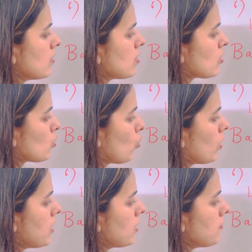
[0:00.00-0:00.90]

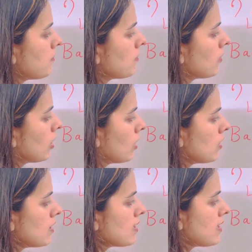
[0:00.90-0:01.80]
sodium
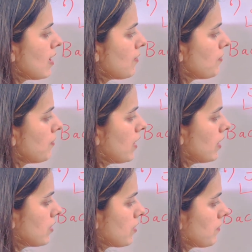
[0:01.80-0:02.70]

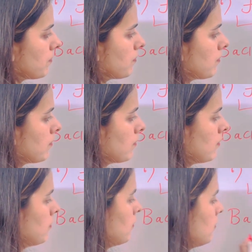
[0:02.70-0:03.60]
sulfate.
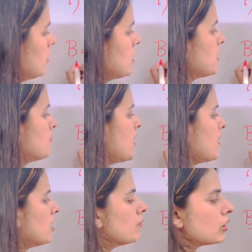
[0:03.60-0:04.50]
This is
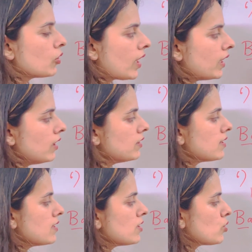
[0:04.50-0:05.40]
barium chloride,
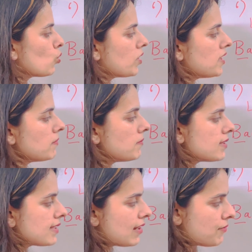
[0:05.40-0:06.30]
this is sodium
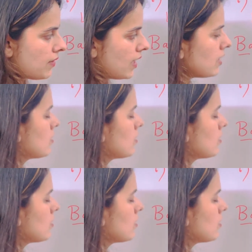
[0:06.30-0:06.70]
sulfate.